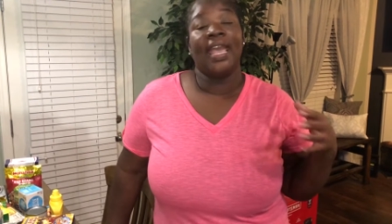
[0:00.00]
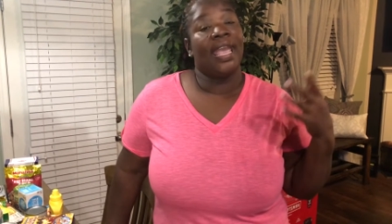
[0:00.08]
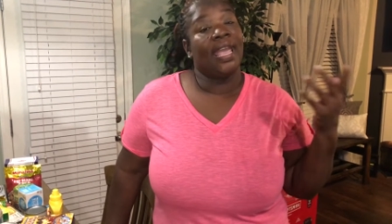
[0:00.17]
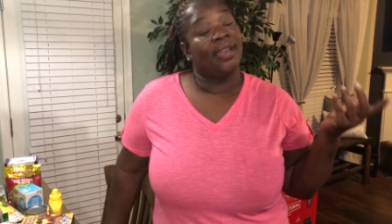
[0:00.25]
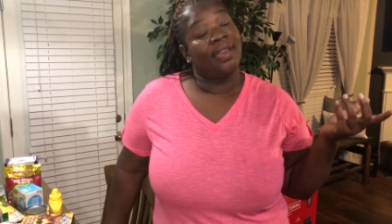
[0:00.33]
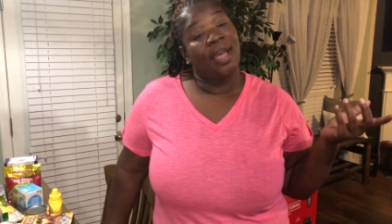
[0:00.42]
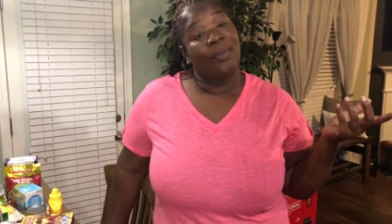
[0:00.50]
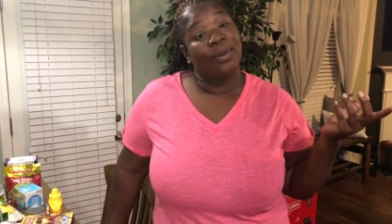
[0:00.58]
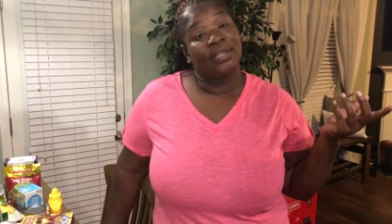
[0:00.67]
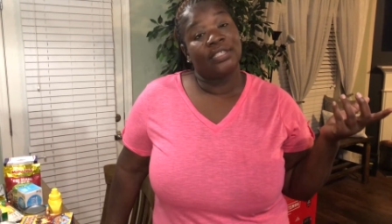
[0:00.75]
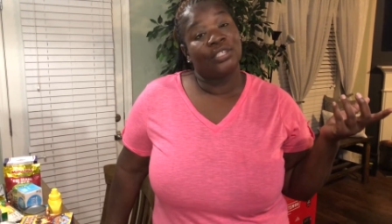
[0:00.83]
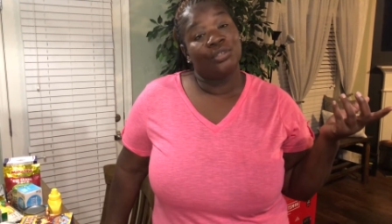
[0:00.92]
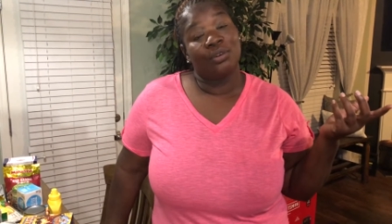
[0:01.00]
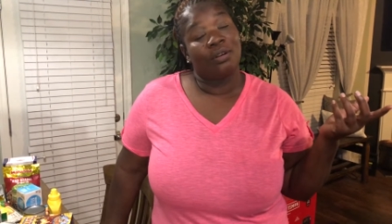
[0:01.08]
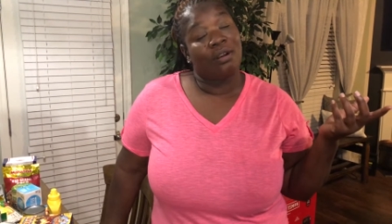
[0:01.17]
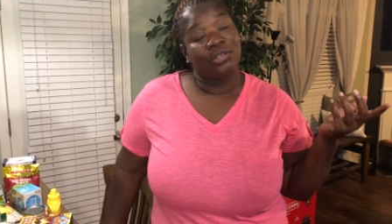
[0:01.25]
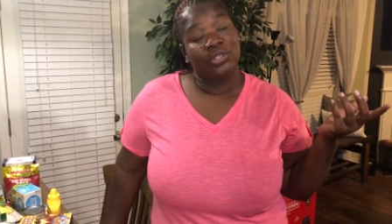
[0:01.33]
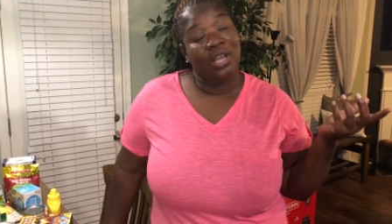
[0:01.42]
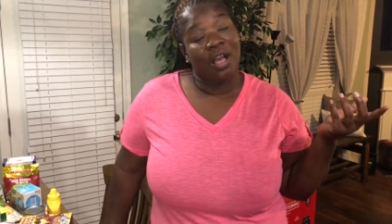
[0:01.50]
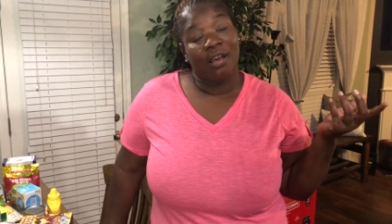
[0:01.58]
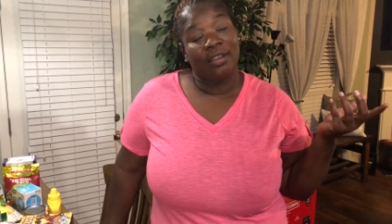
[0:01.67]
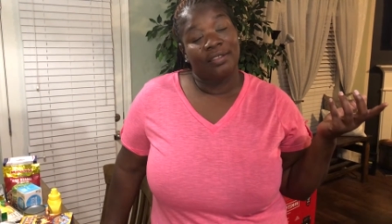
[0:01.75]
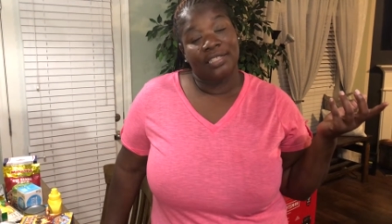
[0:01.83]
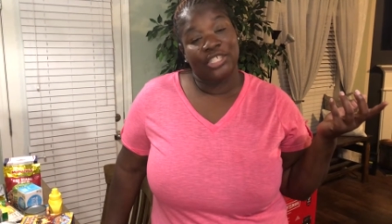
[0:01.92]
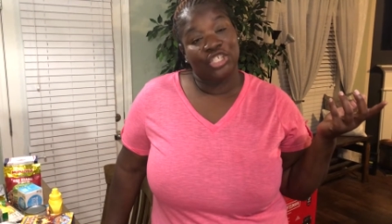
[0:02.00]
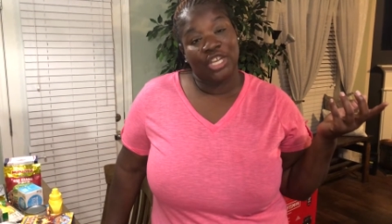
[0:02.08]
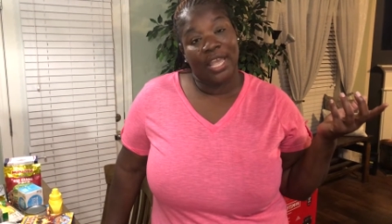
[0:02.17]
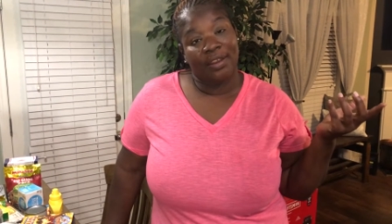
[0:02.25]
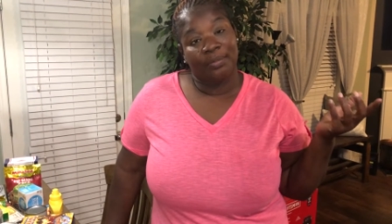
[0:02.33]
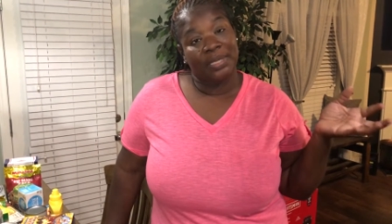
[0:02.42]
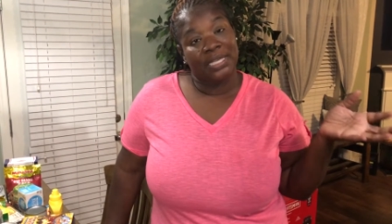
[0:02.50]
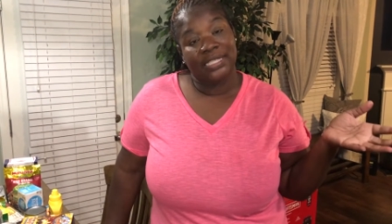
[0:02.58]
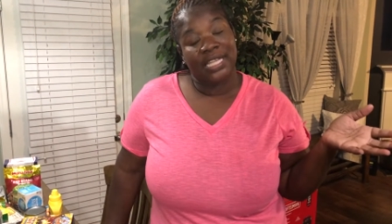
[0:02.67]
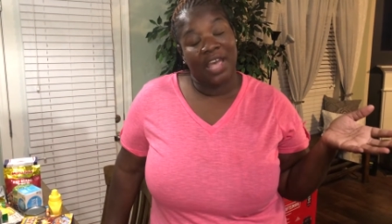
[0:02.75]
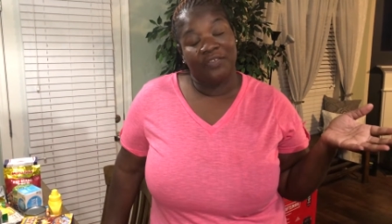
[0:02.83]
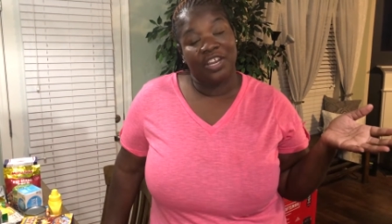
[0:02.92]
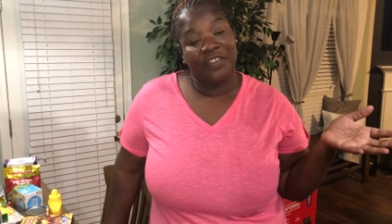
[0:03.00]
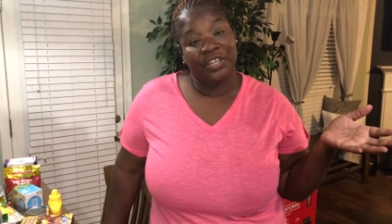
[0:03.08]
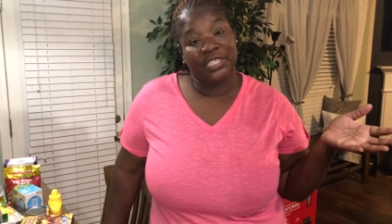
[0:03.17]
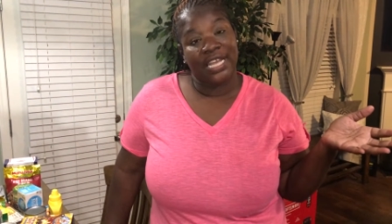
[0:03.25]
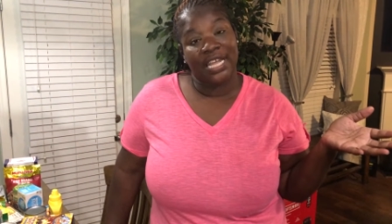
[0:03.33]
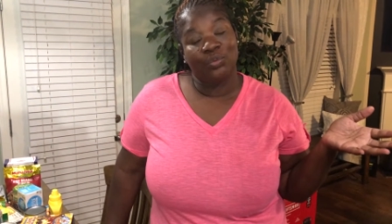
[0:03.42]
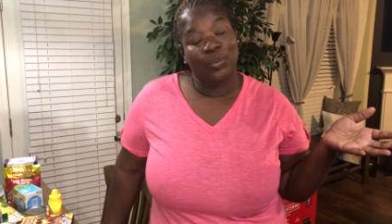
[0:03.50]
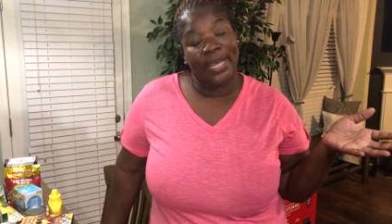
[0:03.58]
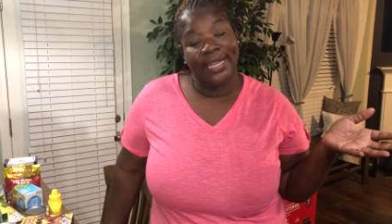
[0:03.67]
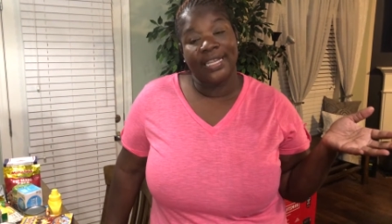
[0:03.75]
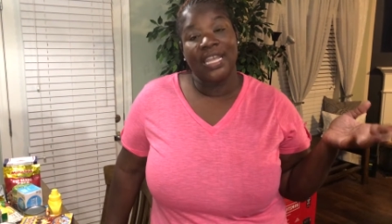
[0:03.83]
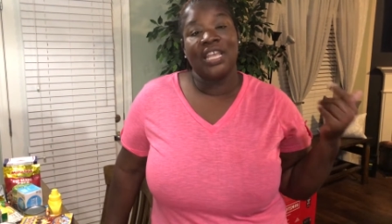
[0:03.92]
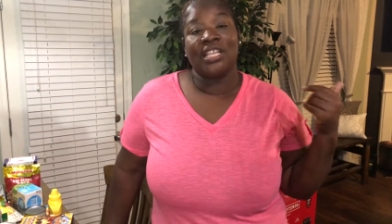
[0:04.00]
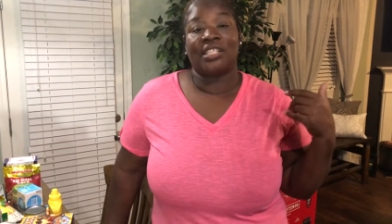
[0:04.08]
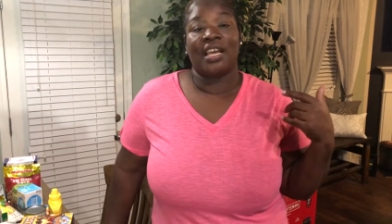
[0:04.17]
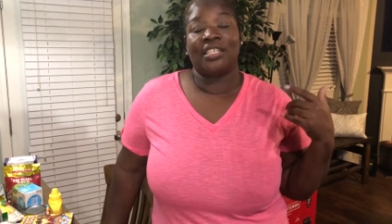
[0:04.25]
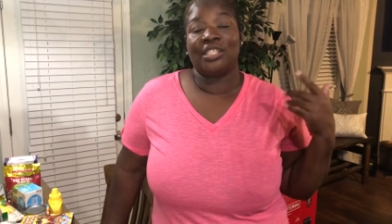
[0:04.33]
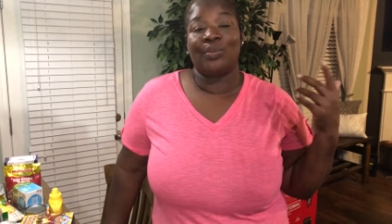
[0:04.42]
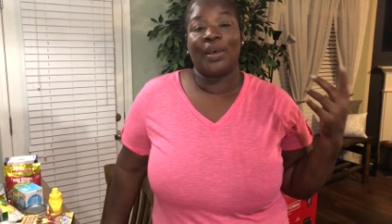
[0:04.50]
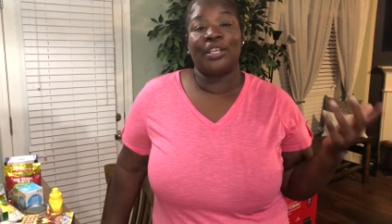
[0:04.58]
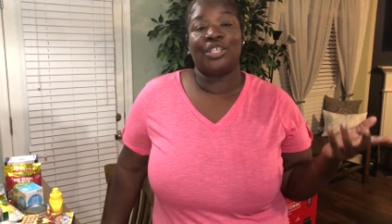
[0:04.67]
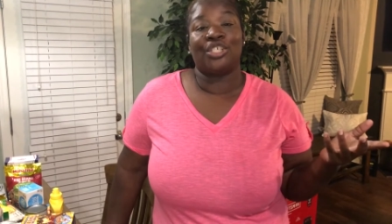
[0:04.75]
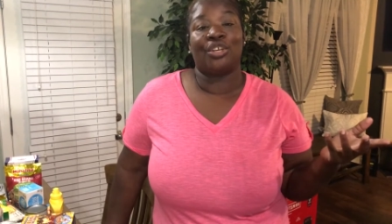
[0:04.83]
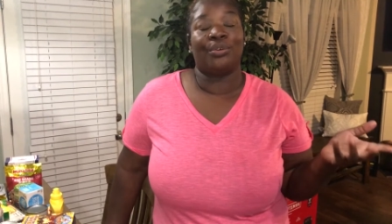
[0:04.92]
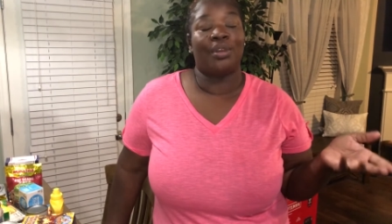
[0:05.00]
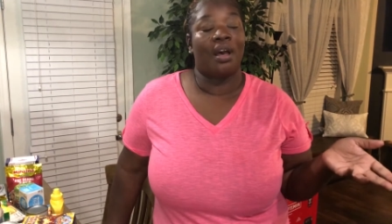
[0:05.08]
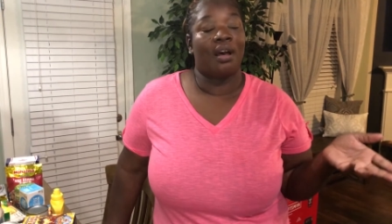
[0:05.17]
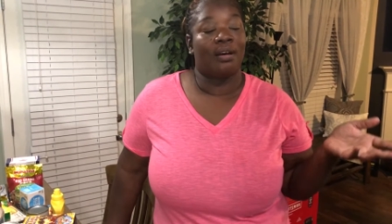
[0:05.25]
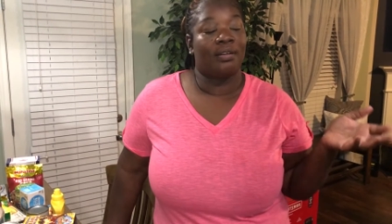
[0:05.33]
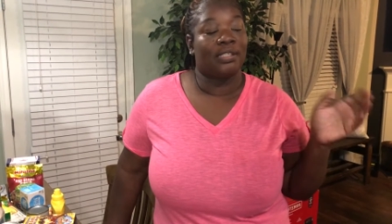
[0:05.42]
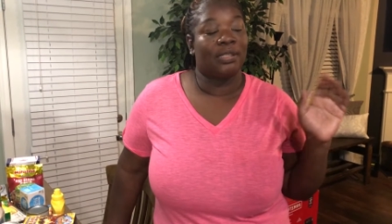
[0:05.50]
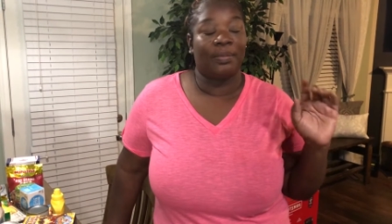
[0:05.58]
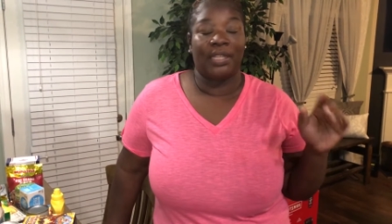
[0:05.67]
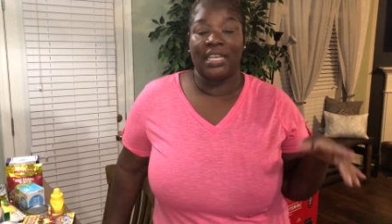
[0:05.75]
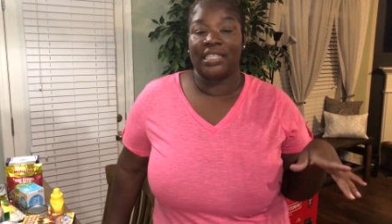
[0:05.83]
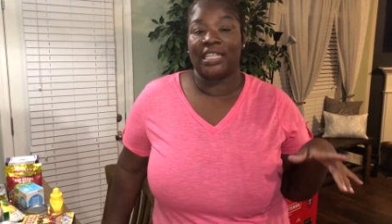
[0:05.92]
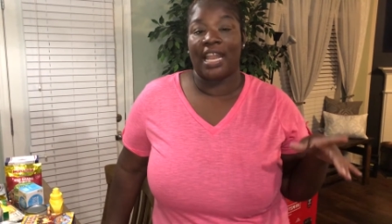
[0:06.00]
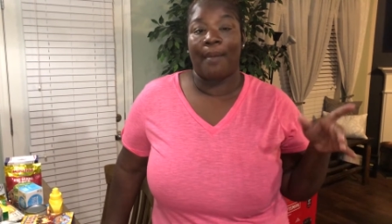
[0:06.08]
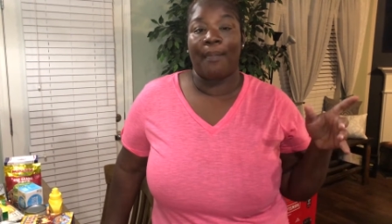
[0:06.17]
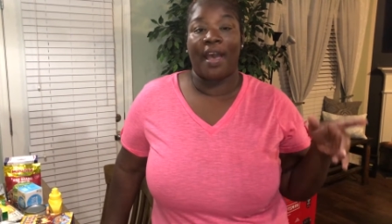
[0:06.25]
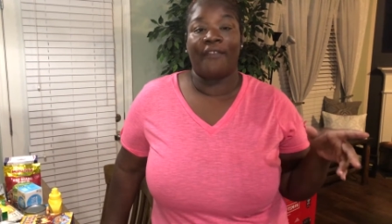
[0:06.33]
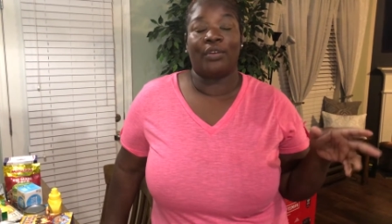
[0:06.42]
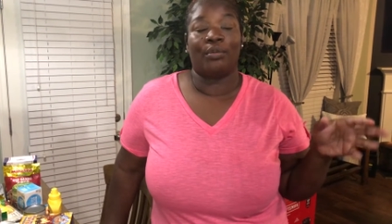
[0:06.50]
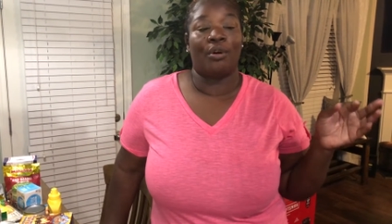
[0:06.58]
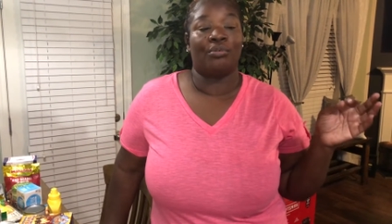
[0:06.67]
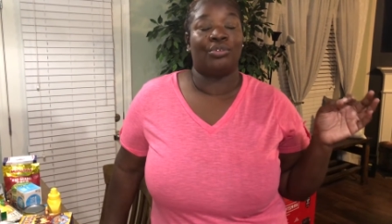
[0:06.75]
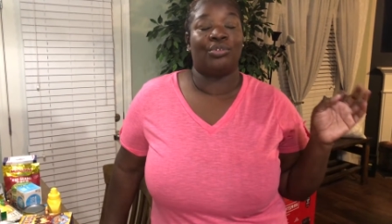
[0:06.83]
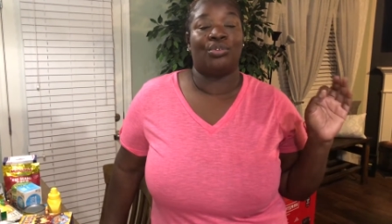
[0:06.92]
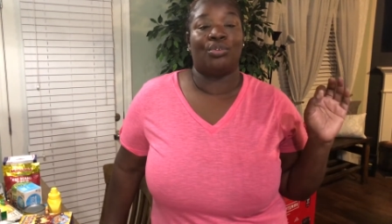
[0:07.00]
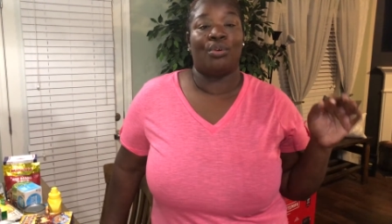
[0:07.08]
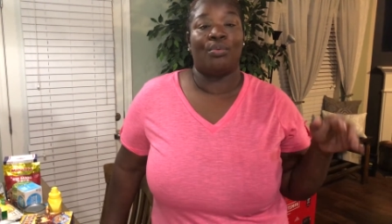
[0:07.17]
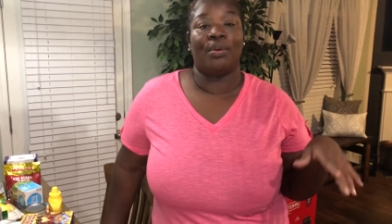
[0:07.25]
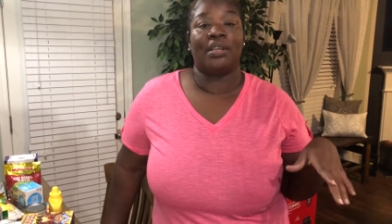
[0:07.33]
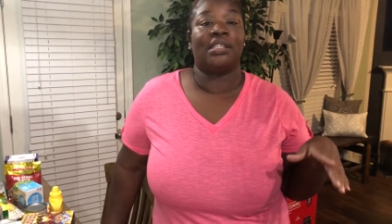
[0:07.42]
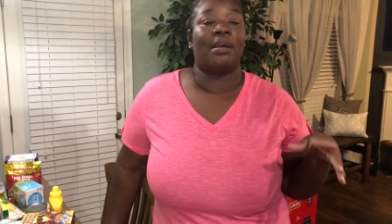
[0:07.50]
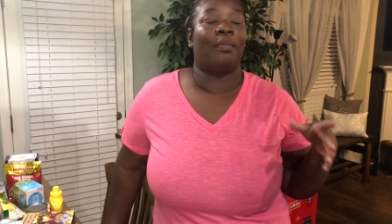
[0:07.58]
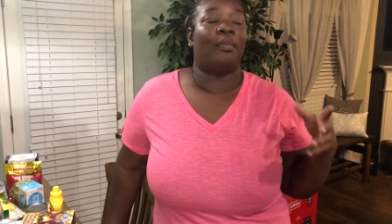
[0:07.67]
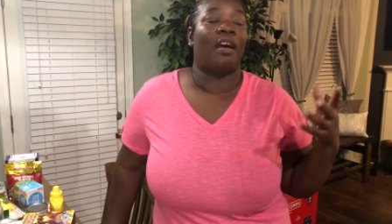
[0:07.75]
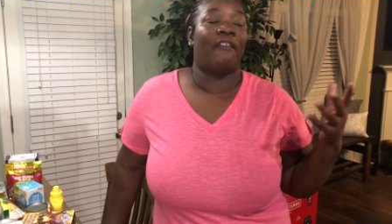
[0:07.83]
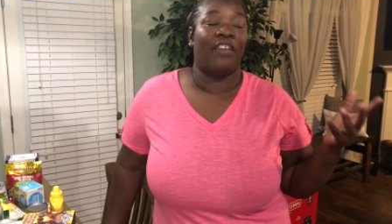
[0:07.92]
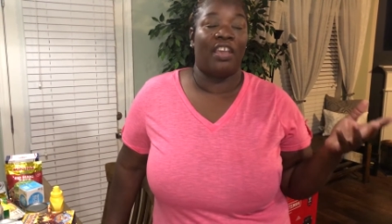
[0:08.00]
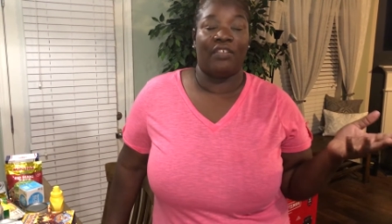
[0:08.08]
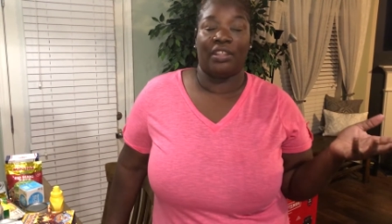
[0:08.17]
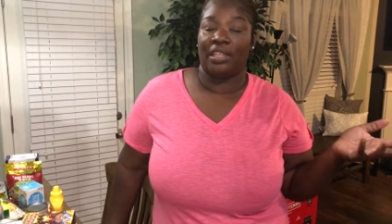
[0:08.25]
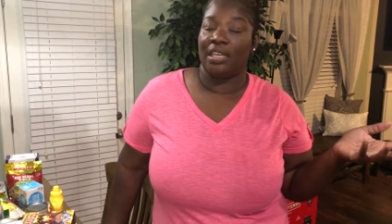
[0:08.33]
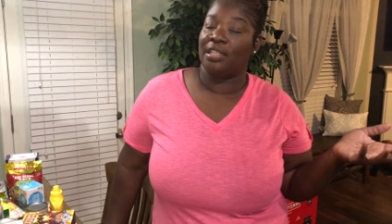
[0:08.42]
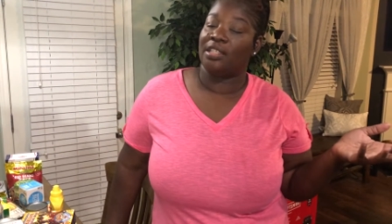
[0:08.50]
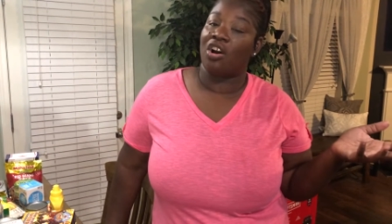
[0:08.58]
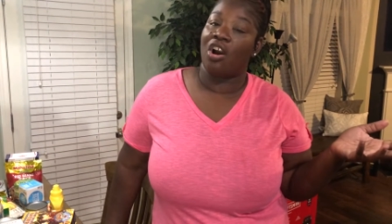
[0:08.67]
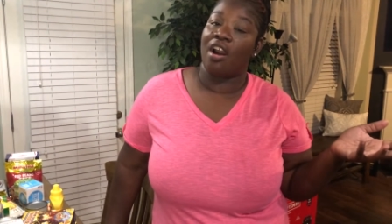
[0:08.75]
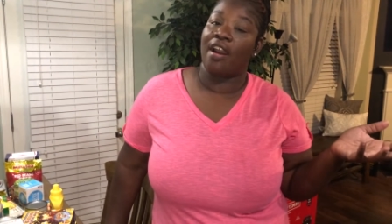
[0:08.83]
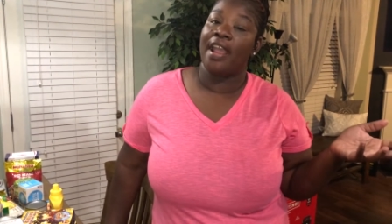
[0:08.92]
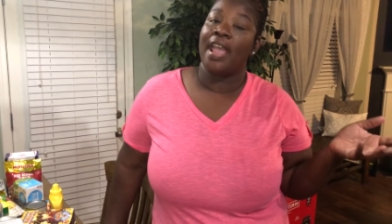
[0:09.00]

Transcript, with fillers: And then I wanted to do a grocery haul on this channel because I've never done one. So I just wanted to show y'all some things that I buy from the grocery store, what some of my favorite things are,